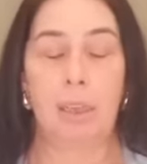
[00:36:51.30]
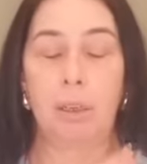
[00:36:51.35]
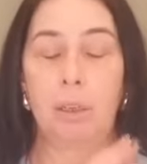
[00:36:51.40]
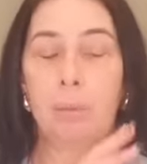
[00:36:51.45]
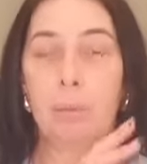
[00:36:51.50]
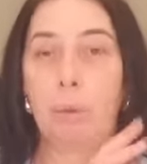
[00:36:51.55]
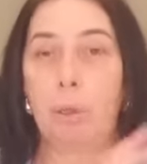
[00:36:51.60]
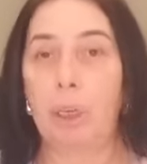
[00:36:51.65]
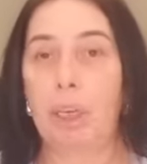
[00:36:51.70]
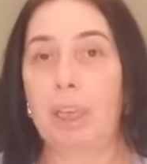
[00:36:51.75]

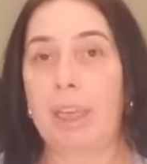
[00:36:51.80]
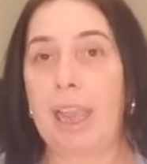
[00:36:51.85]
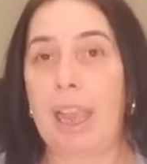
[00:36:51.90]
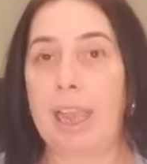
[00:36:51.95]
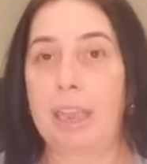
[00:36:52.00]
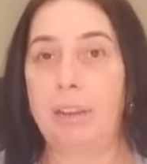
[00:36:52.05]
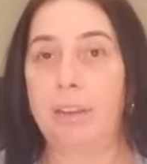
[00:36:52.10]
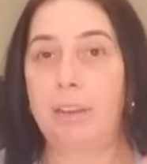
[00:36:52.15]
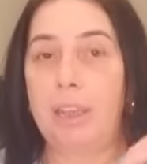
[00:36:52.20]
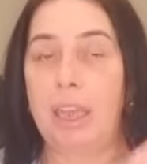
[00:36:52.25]
I'm going to
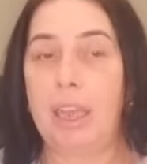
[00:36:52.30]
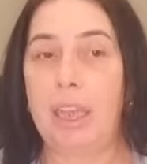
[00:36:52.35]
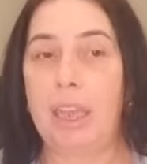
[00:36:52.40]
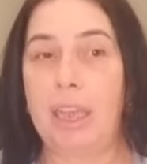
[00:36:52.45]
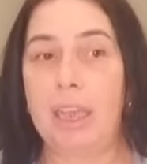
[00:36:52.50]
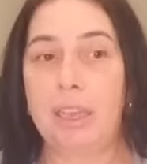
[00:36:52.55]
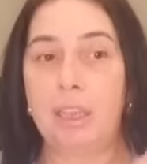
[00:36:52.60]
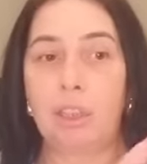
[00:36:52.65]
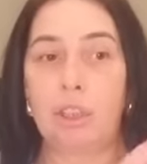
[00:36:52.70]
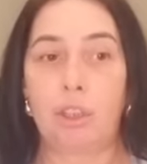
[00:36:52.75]
get
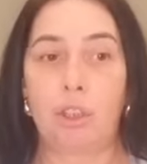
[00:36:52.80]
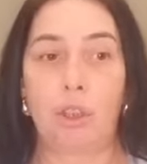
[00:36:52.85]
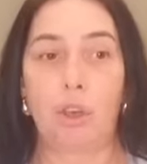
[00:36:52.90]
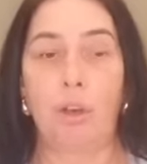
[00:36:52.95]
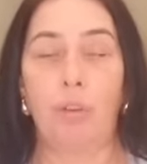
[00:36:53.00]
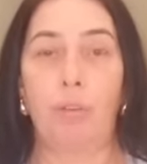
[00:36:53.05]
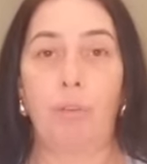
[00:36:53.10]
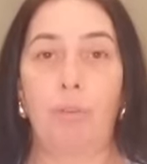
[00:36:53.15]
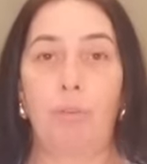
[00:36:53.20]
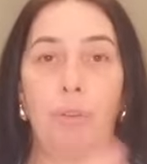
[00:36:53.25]
the
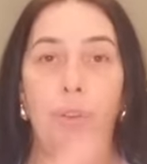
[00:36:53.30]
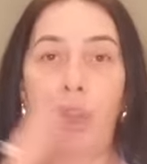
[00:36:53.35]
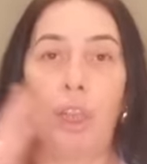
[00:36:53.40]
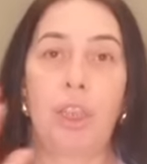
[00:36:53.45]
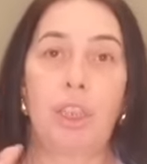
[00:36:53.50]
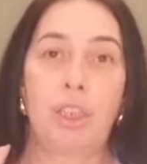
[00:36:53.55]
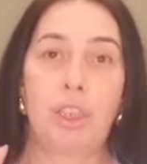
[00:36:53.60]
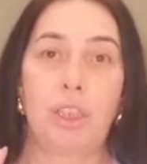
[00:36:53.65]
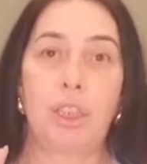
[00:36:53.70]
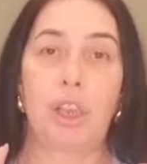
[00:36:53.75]
stuff
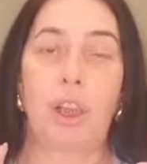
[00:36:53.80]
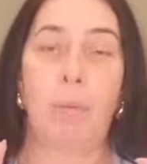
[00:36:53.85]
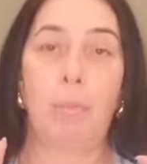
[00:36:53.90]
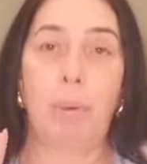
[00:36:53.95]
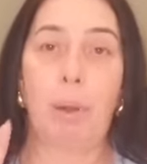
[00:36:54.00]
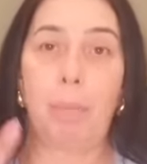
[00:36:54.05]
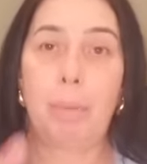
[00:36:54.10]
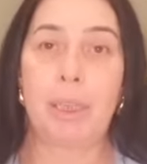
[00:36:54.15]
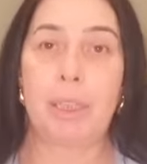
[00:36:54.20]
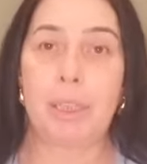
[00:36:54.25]
that I
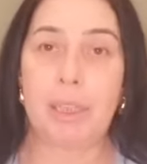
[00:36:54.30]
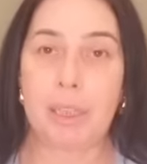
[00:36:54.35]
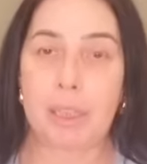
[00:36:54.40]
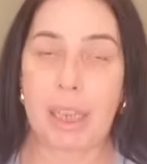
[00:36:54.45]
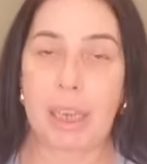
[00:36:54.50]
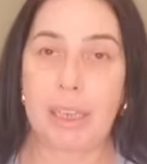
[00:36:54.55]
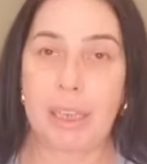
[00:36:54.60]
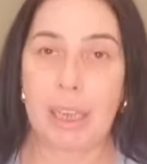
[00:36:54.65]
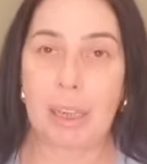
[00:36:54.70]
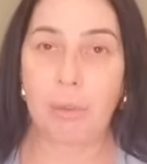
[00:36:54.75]
promised to
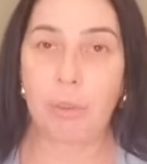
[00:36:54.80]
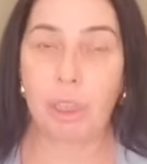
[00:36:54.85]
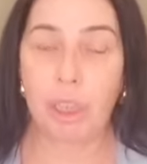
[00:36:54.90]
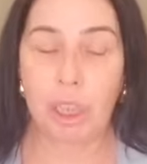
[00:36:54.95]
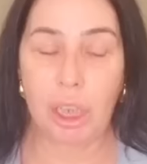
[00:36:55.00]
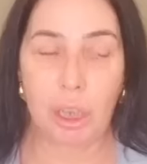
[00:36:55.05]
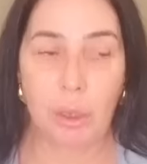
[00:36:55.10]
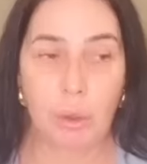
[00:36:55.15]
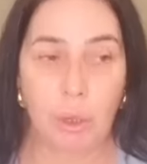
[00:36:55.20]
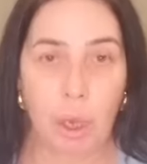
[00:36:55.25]
send out to
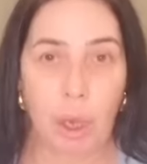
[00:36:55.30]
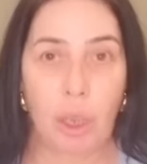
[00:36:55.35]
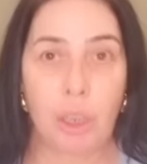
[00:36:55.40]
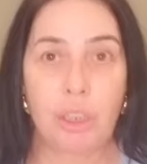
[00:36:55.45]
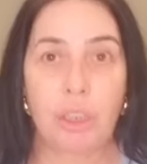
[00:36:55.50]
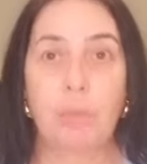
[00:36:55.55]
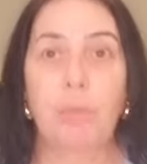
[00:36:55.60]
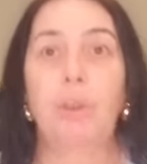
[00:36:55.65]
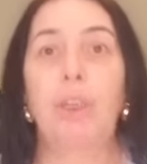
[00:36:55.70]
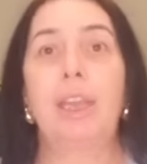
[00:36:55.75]
you
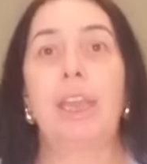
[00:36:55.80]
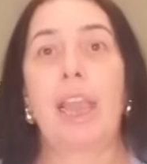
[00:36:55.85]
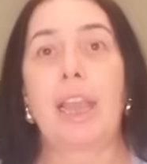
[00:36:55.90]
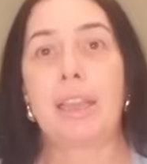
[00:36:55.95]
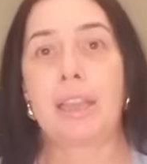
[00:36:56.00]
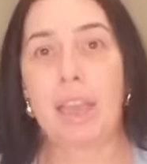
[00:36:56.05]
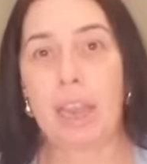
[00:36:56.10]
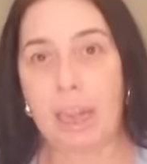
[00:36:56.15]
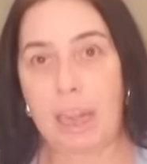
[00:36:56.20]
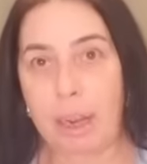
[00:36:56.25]
guys. I'm going to
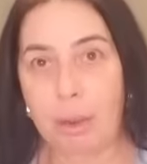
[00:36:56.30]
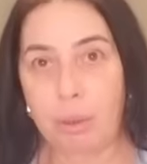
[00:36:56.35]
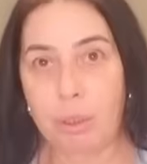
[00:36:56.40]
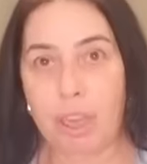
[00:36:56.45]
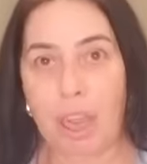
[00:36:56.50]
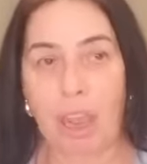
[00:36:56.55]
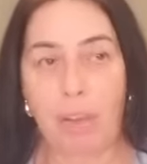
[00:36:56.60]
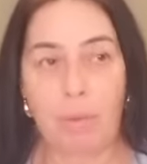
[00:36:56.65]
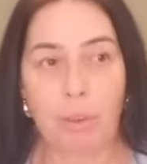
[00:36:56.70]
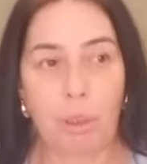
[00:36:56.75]
get that
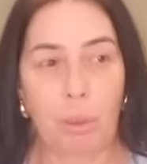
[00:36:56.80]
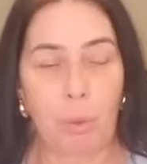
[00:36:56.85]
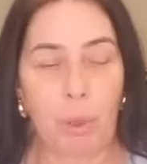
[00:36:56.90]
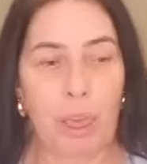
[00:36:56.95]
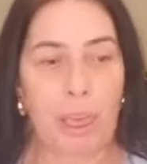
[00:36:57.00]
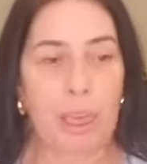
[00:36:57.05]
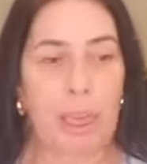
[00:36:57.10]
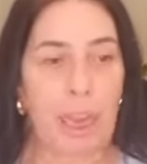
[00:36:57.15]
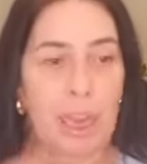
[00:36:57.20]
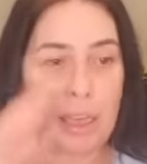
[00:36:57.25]
out over the
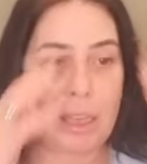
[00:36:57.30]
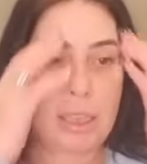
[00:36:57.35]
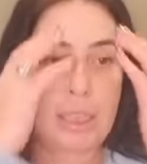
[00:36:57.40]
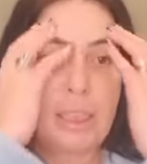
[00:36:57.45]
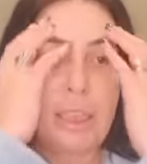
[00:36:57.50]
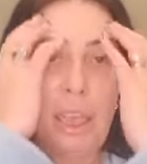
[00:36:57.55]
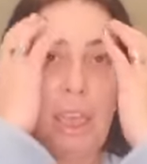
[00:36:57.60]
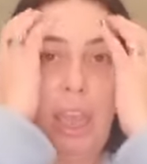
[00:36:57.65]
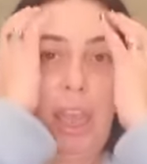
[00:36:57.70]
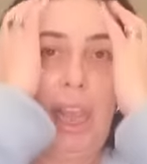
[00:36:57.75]

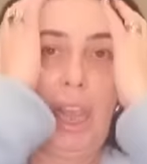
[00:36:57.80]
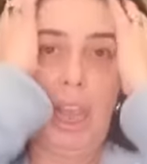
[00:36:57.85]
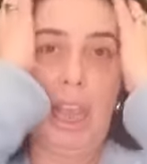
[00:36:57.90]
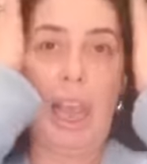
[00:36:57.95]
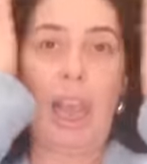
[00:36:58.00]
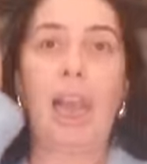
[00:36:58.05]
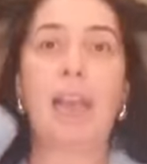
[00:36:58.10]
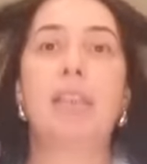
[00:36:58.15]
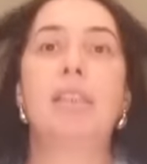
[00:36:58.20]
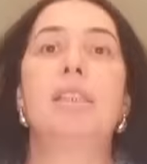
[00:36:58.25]
weekend
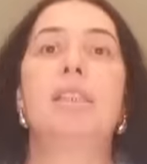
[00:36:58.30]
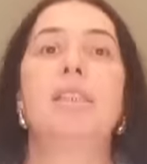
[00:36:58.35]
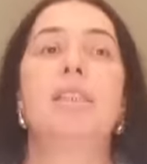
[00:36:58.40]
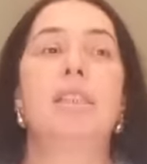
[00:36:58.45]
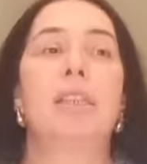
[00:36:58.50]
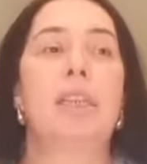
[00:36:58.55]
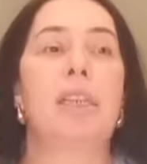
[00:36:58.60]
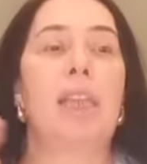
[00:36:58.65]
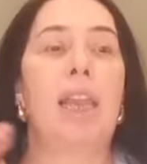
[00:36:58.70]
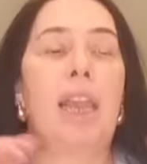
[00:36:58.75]
and,
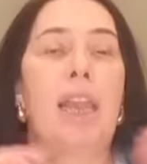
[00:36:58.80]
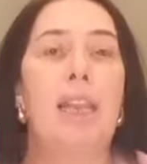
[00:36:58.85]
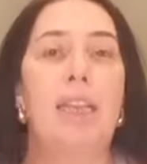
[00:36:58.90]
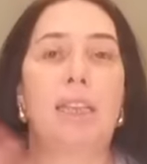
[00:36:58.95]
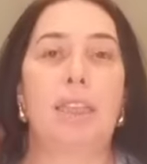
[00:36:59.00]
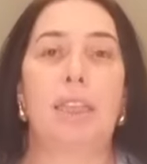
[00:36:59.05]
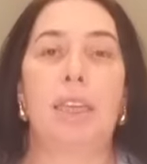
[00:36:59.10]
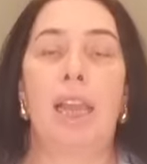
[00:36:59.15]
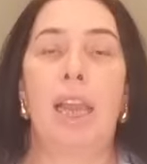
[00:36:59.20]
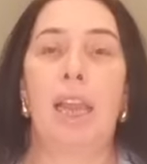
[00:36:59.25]

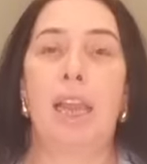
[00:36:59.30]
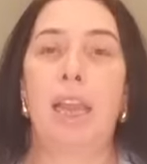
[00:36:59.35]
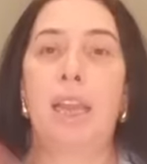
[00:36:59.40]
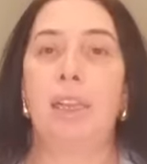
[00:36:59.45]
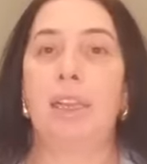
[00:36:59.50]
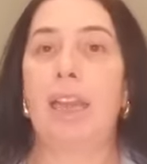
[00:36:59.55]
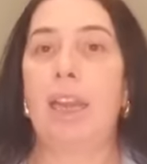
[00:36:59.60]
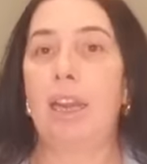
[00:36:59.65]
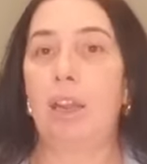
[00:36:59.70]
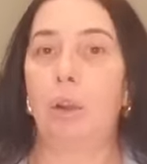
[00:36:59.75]
get
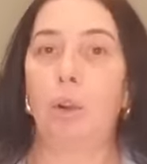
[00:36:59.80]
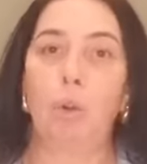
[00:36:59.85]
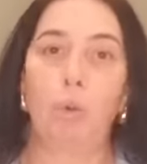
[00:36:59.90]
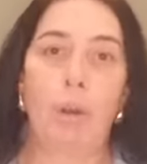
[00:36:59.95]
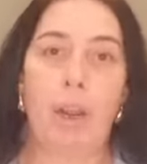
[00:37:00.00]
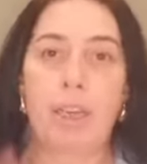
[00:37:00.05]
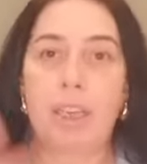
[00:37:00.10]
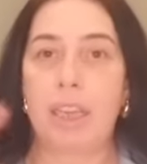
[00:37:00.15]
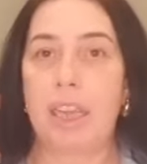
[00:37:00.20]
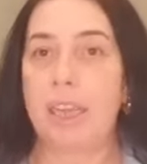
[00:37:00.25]
it all
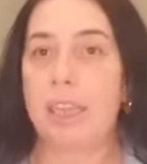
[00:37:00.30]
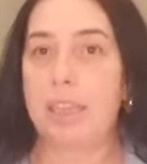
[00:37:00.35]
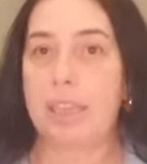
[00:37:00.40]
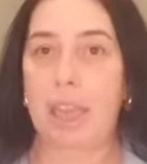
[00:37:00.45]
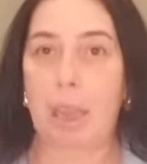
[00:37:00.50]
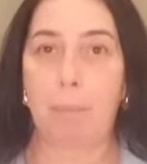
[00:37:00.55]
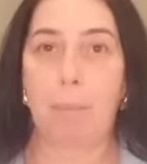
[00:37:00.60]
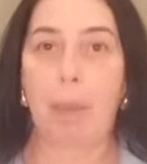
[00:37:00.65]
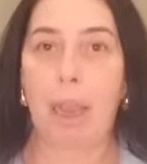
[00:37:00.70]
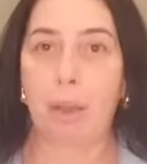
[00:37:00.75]
ready to get